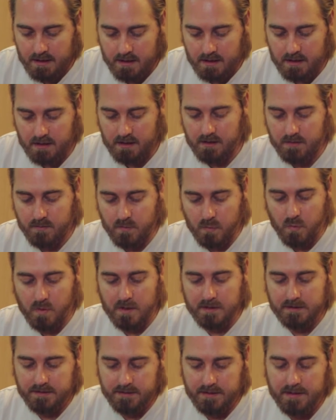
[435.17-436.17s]

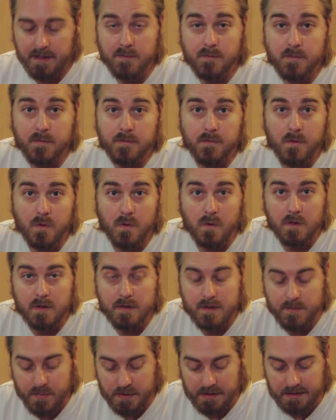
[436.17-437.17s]
One tip for
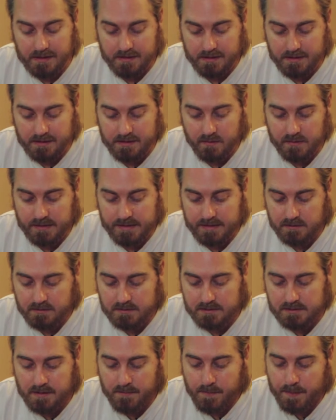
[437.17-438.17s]
the Picatinny
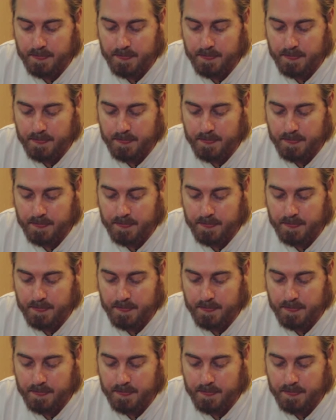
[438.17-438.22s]
rails,